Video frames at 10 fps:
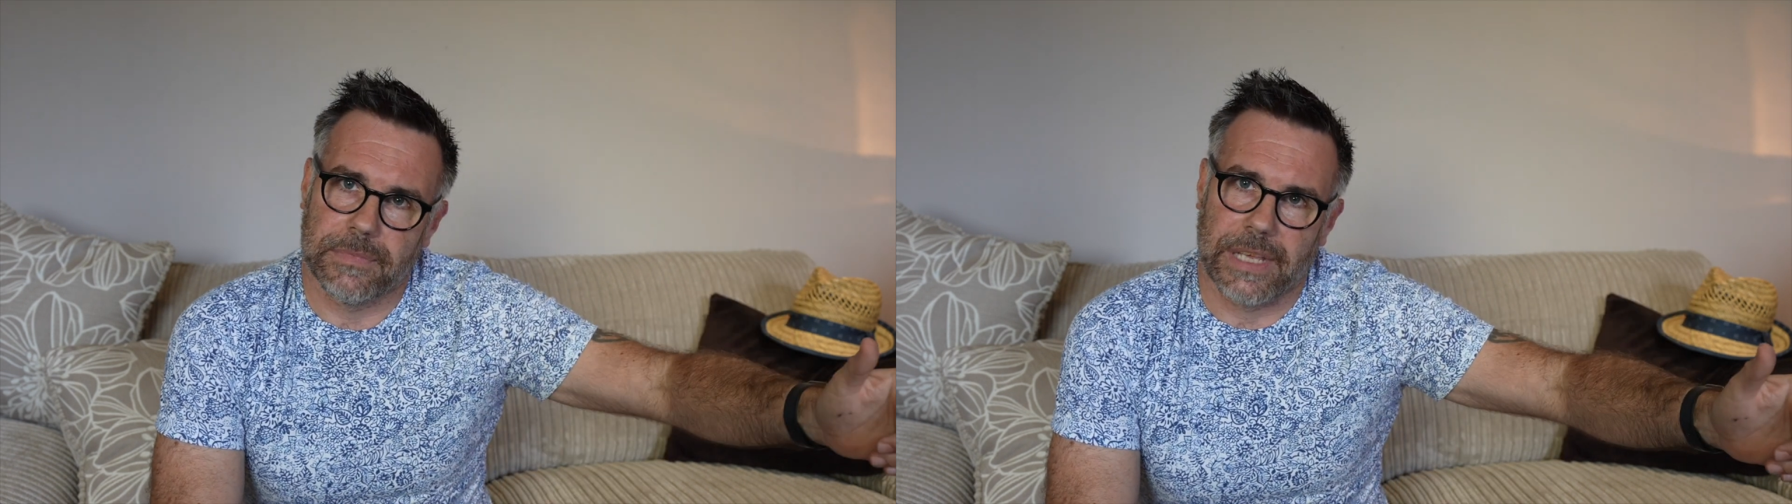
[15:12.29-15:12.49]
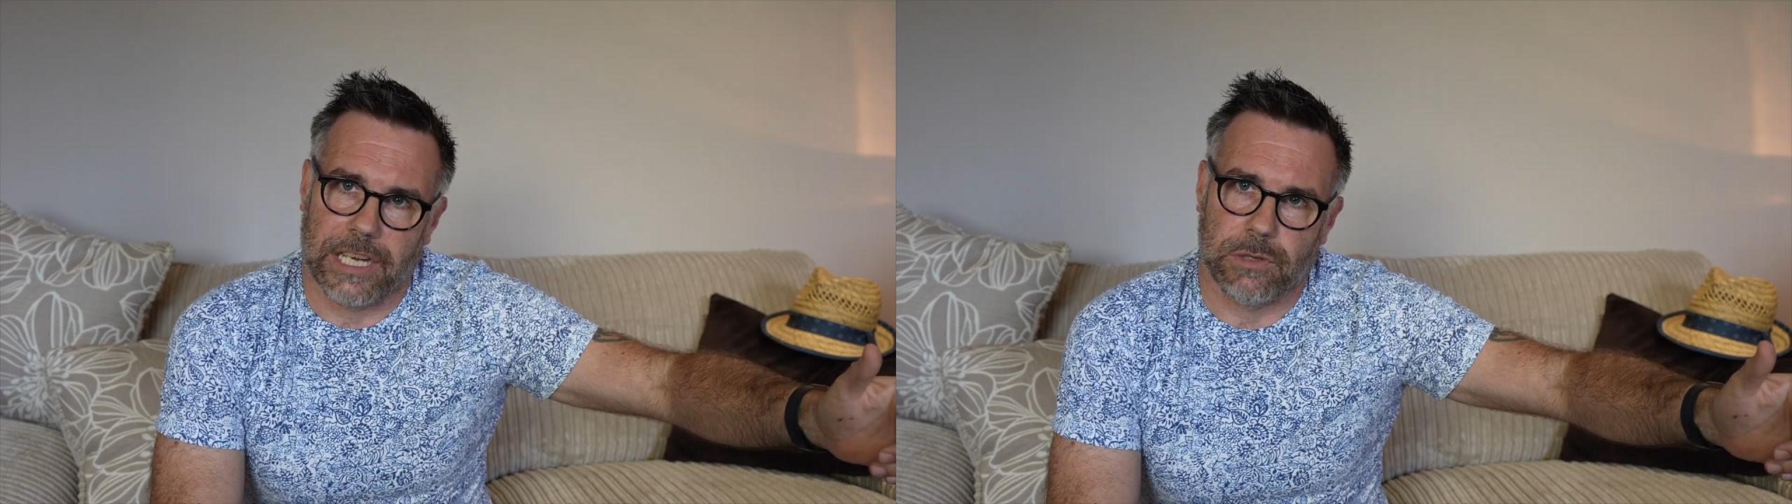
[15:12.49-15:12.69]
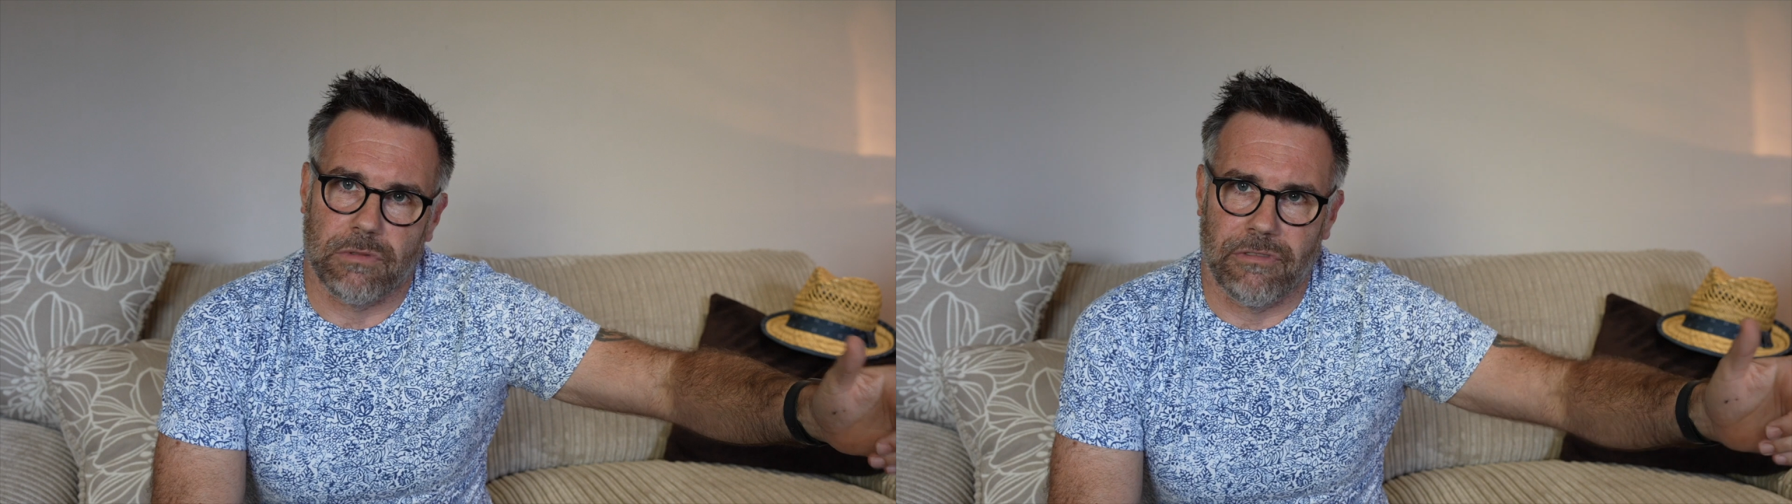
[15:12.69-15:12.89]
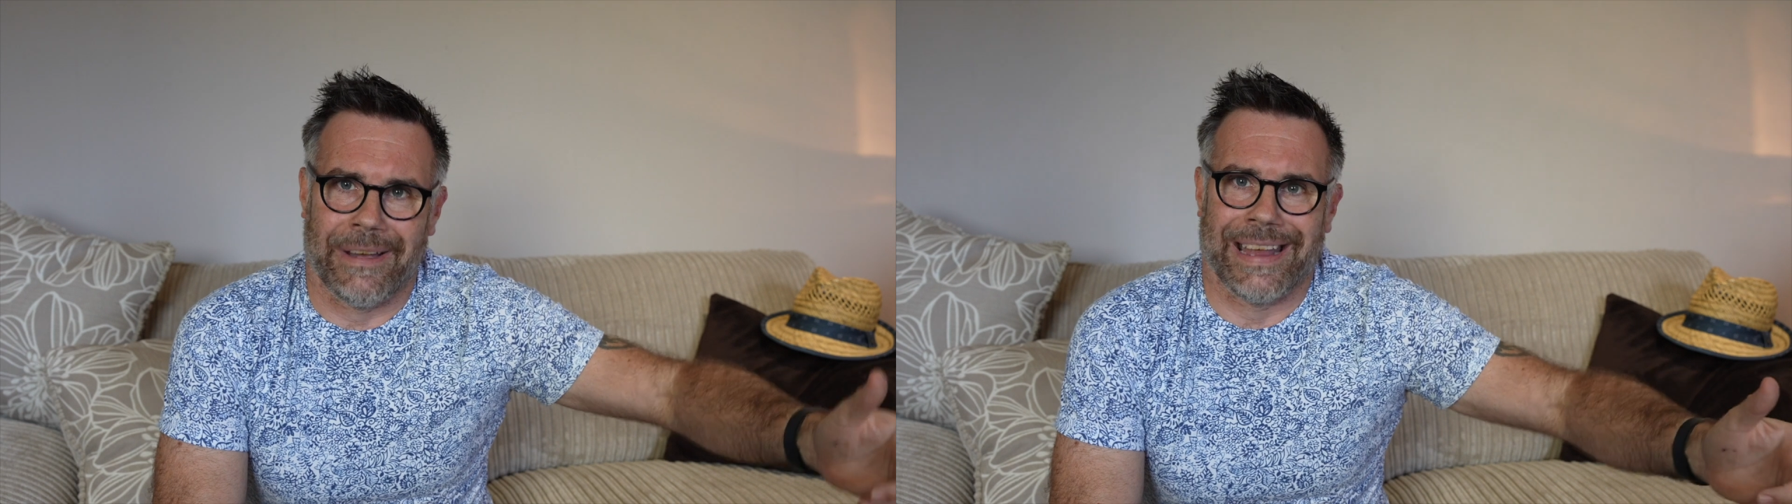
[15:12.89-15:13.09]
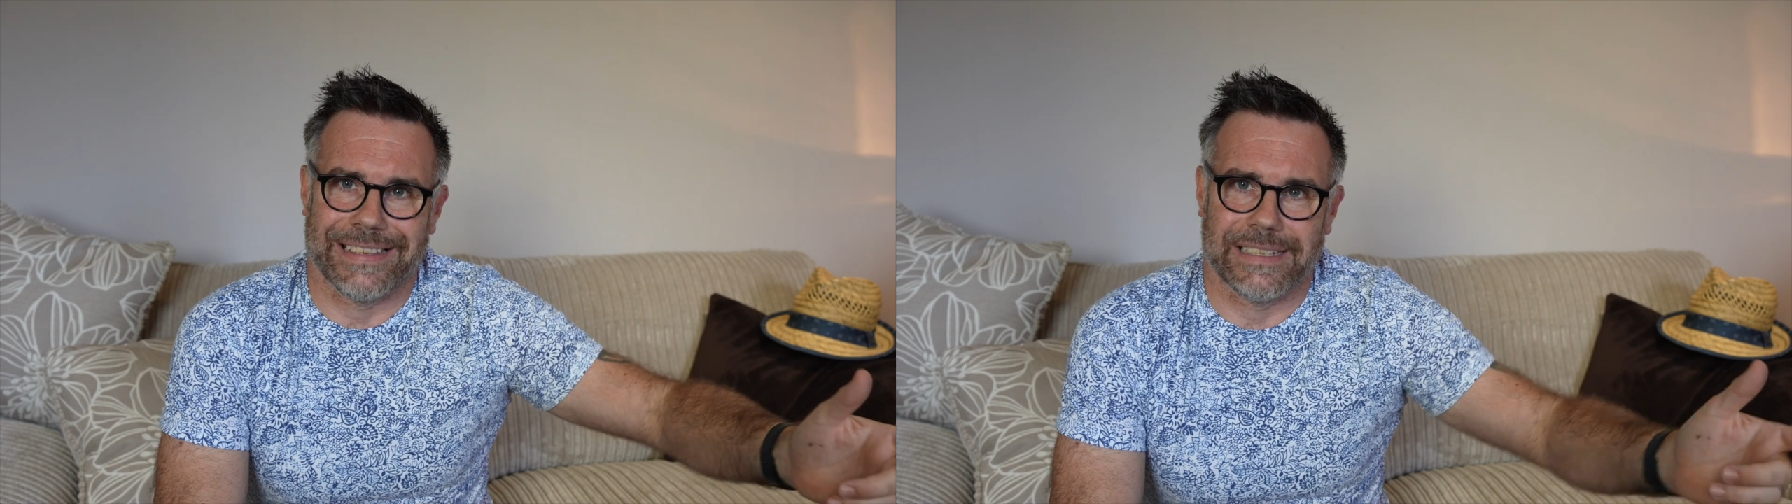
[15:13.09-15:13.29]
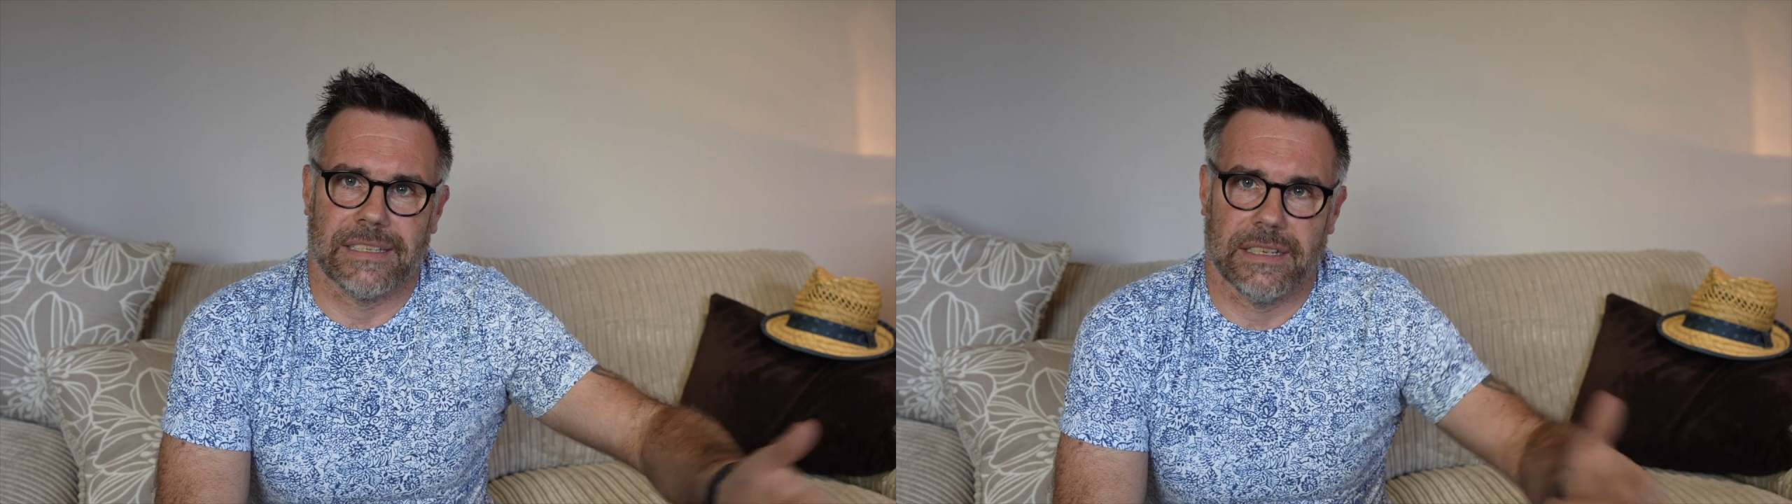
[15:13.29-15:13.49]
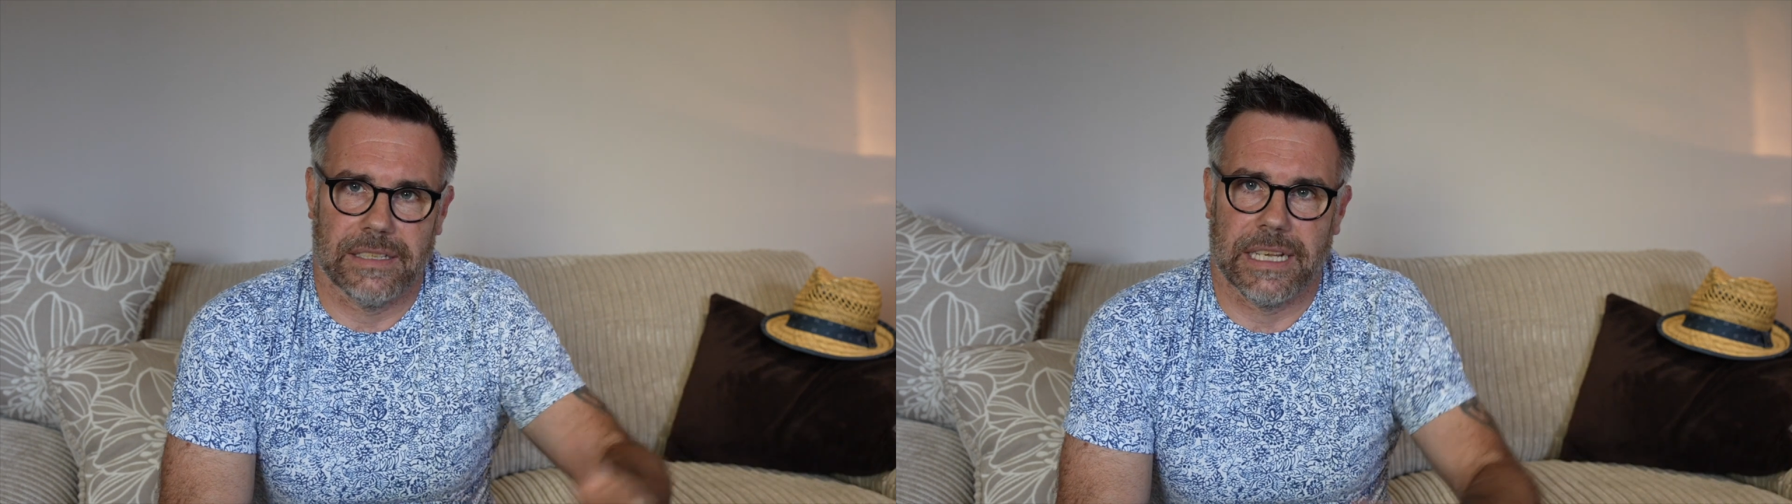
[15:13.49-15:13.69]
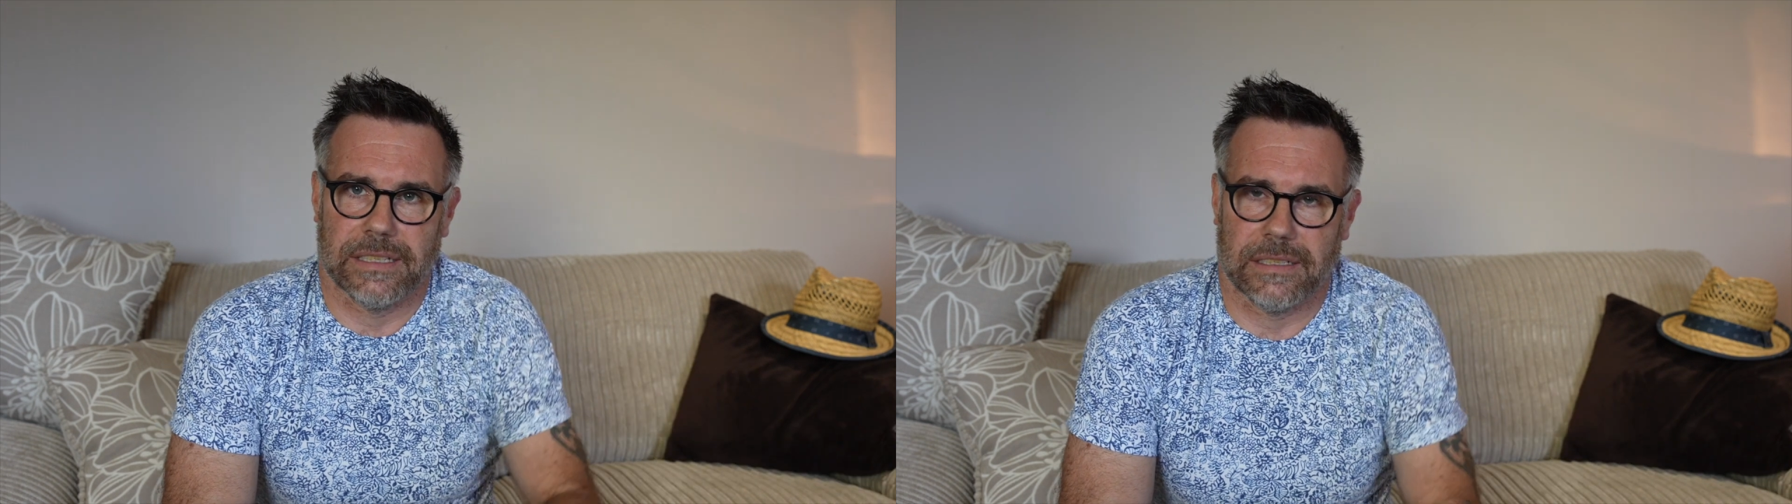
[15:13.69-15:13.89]
actual van's
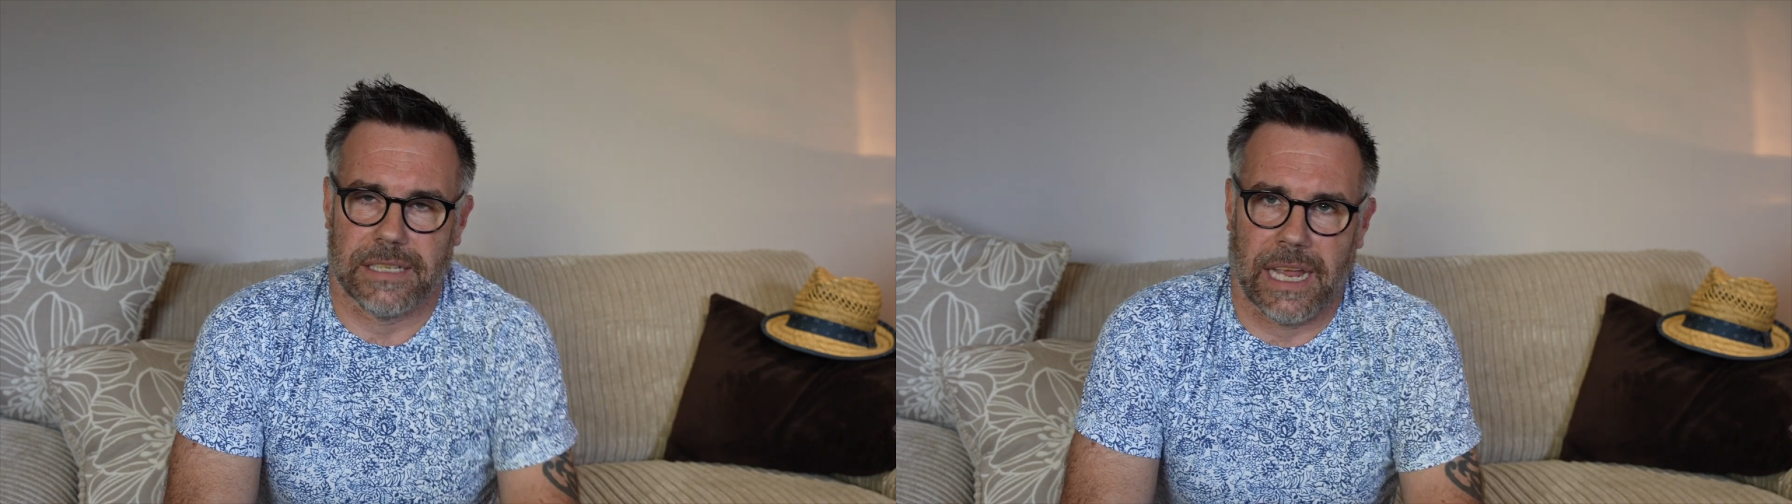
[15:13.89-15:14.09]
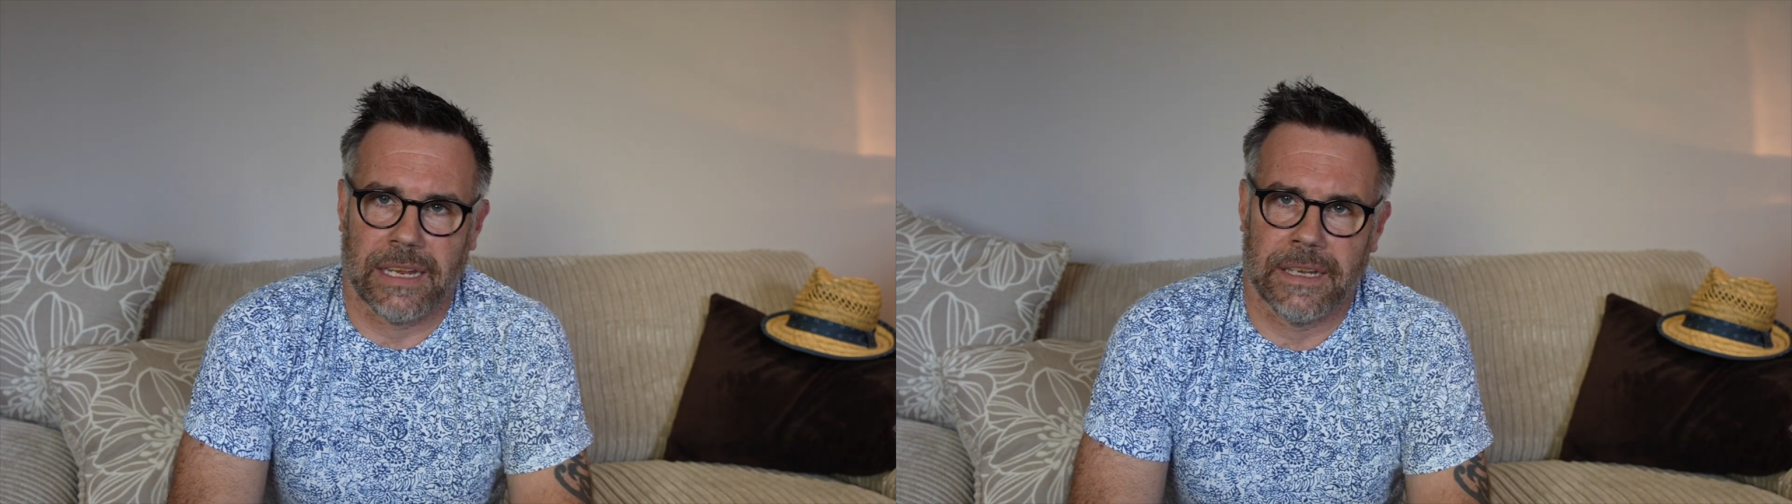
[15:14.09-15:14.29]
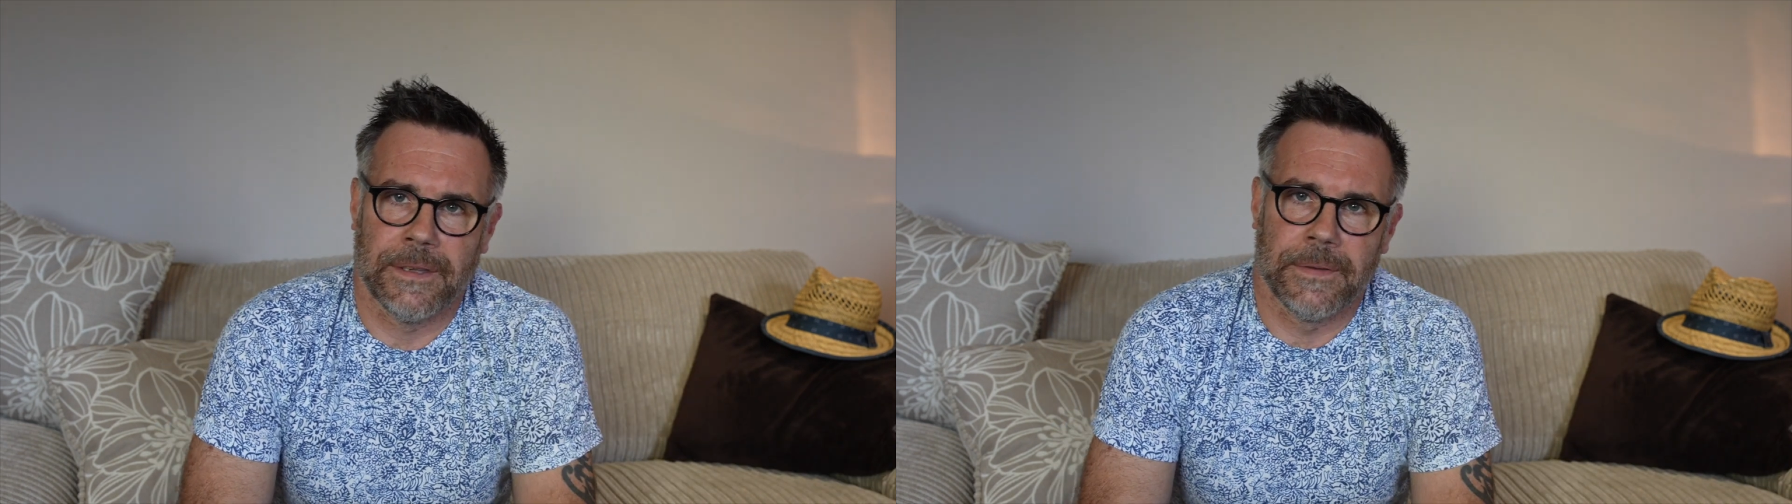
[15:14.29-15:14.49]
diesel tank,